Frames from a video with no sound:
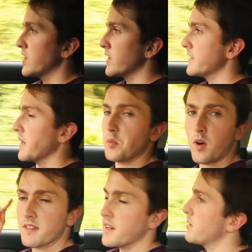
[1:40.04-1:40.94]
can only get
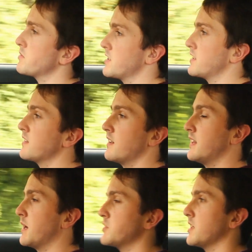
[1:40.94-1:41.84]
one engine in
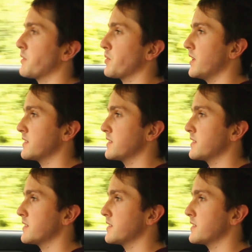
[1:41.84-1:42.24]
the MG3.